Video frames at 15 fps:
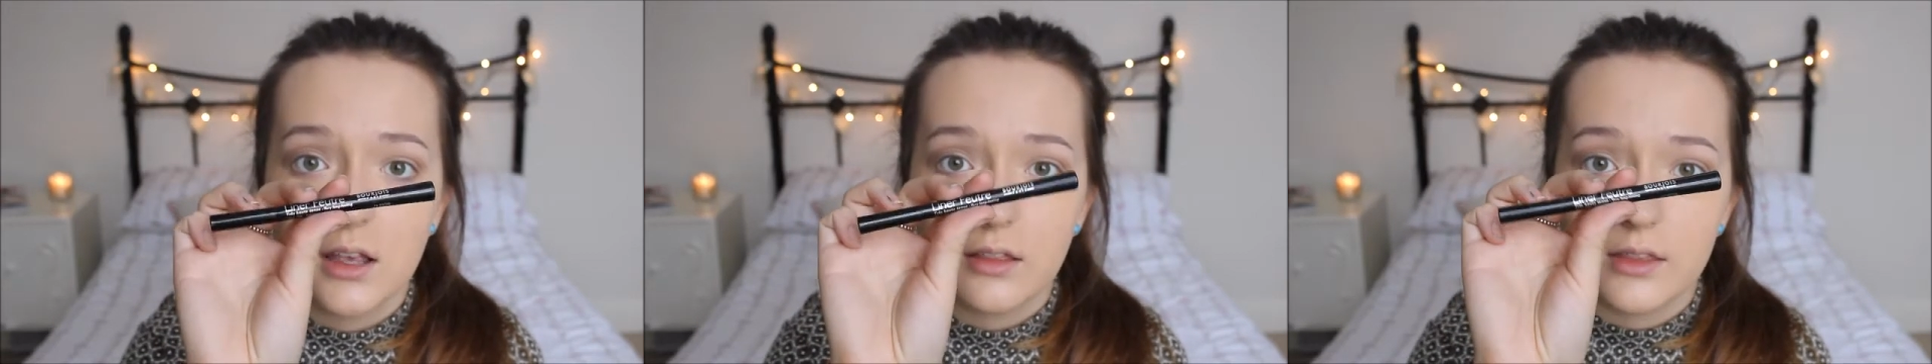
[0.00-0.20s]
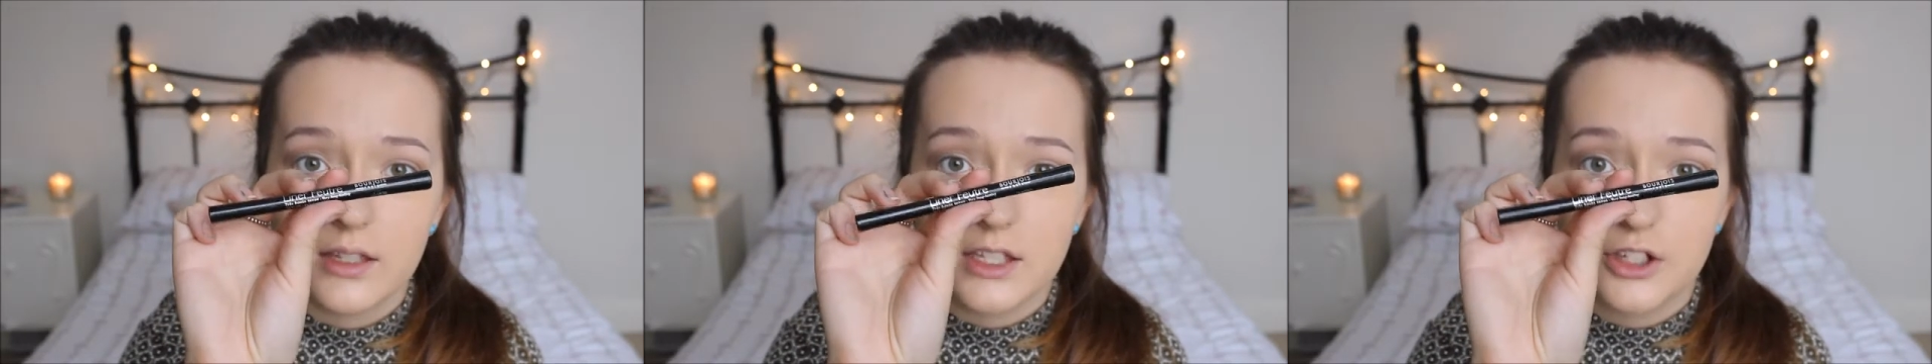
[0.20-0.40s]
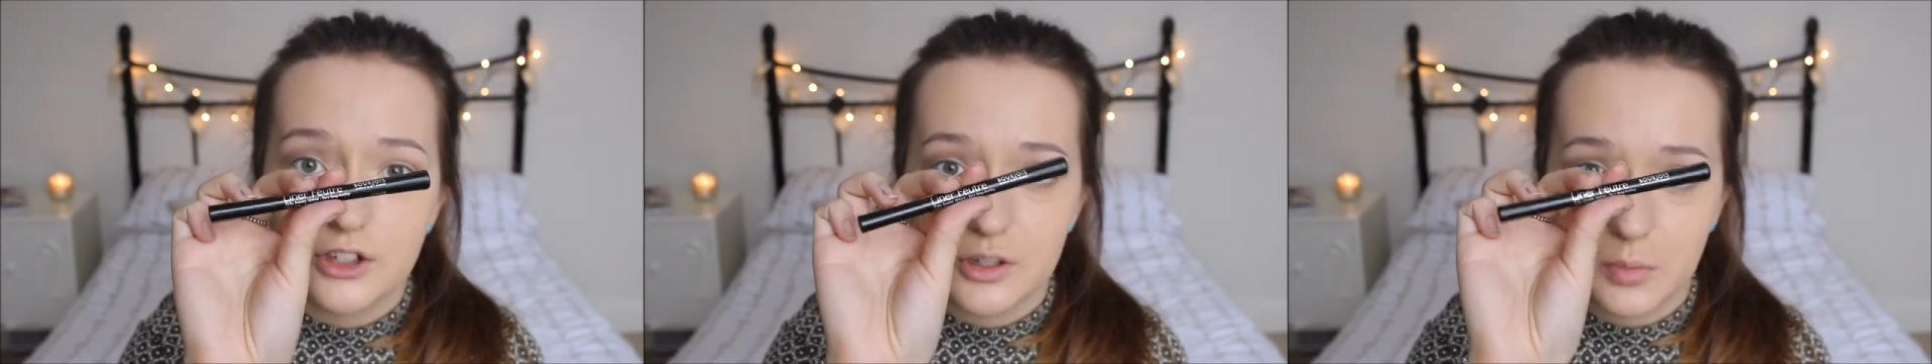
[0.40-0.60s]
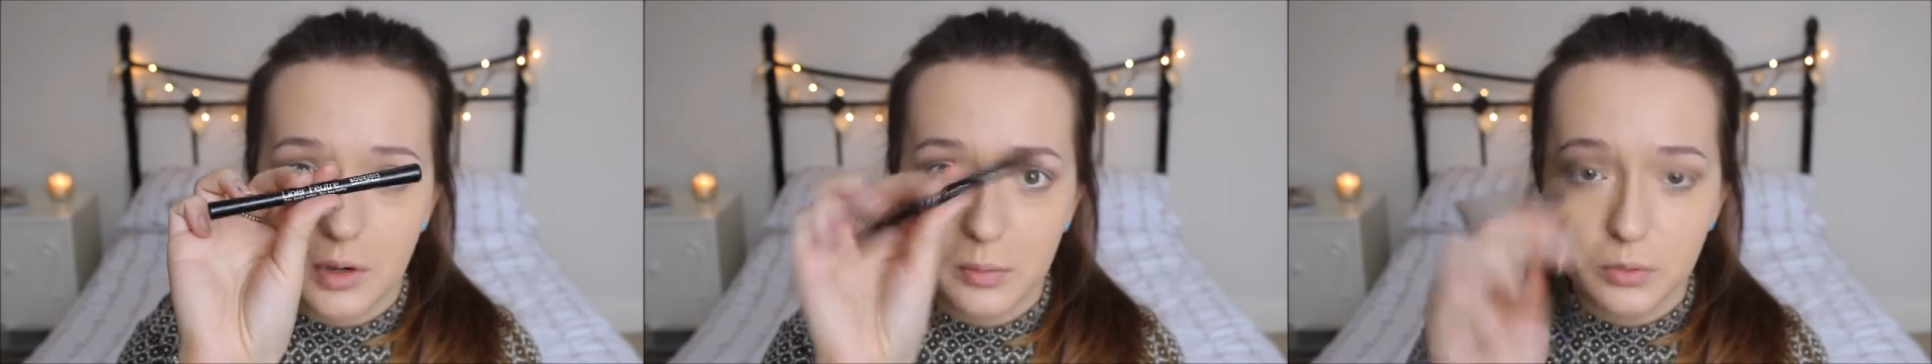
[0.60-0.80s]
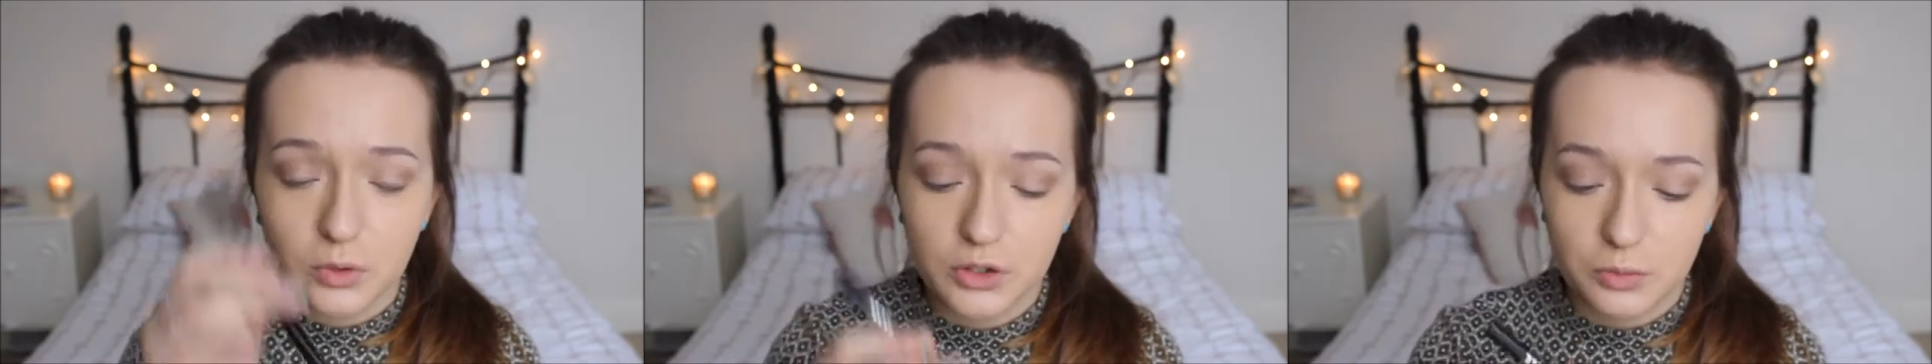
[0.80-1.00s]
This is just by
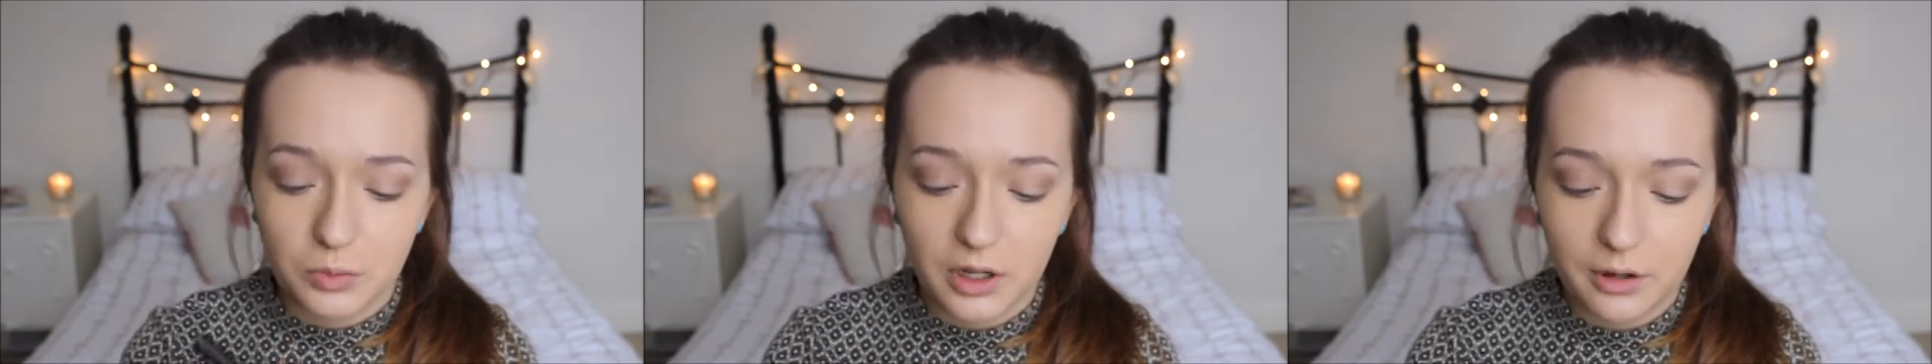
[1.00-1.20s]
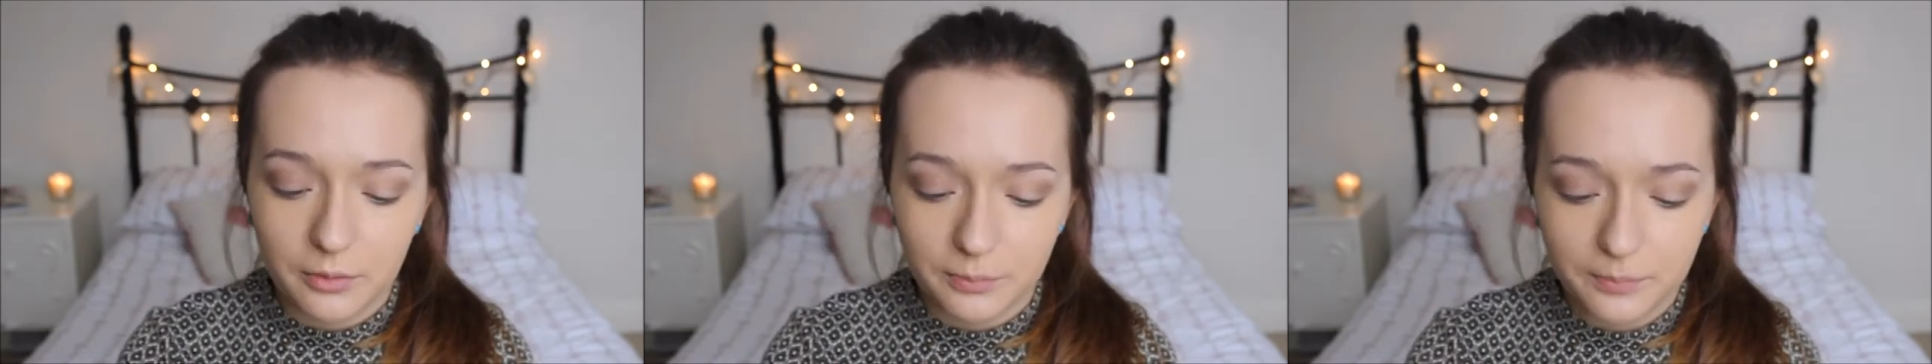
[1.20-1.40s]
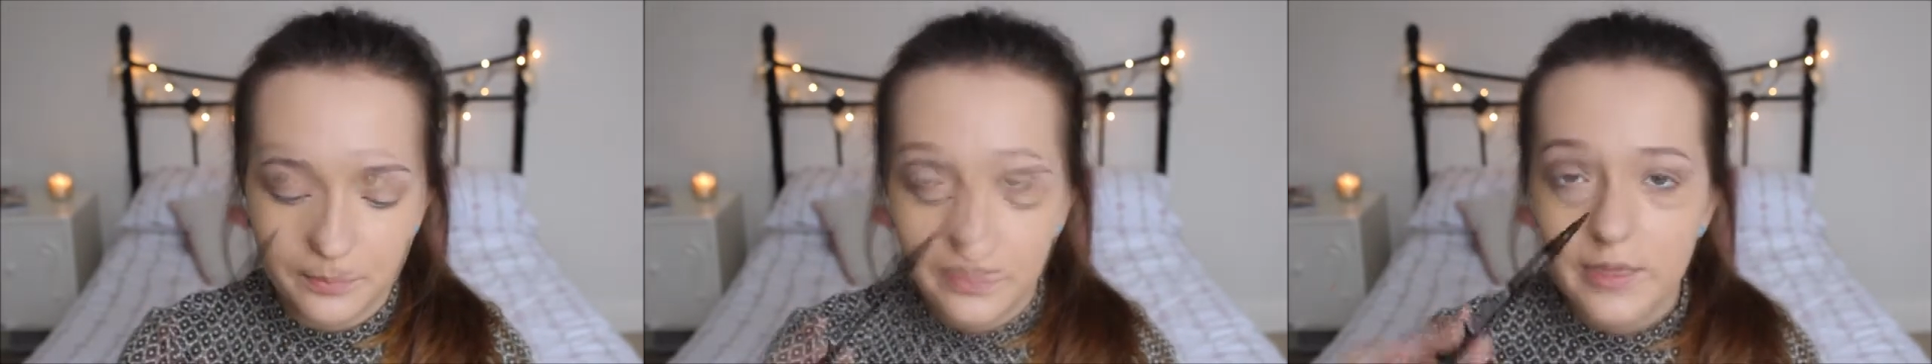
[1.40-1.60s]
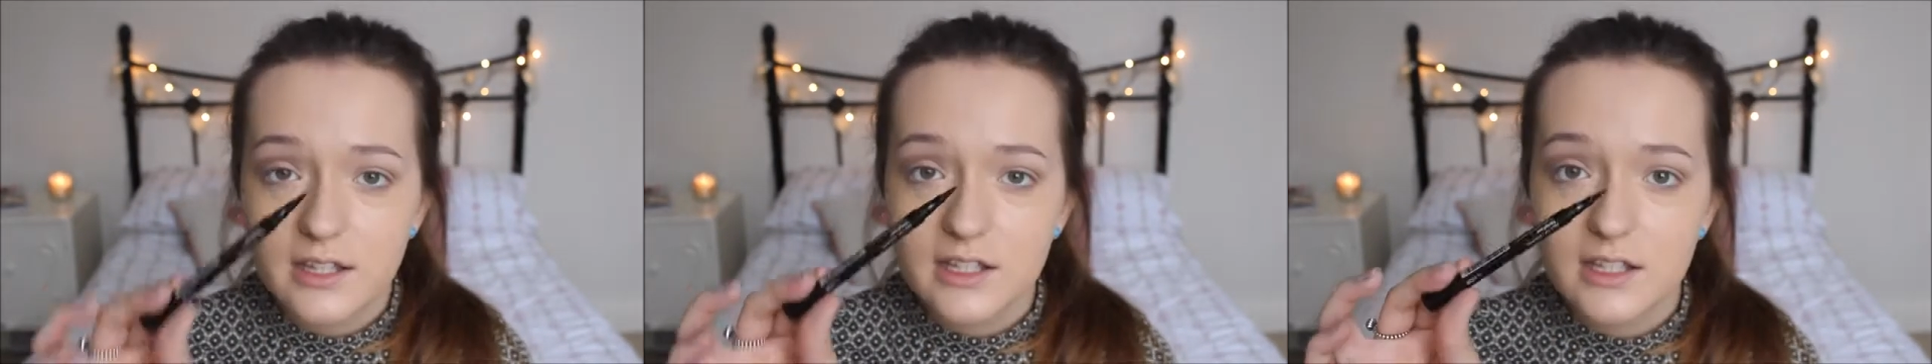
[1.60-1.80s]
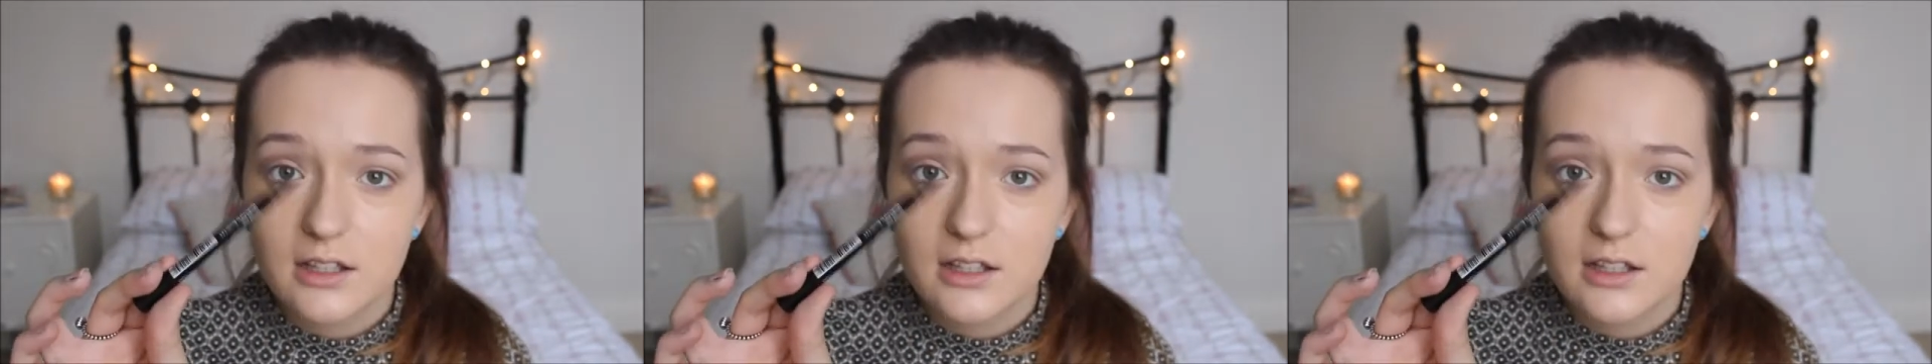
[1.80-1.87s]
Bourjois. And this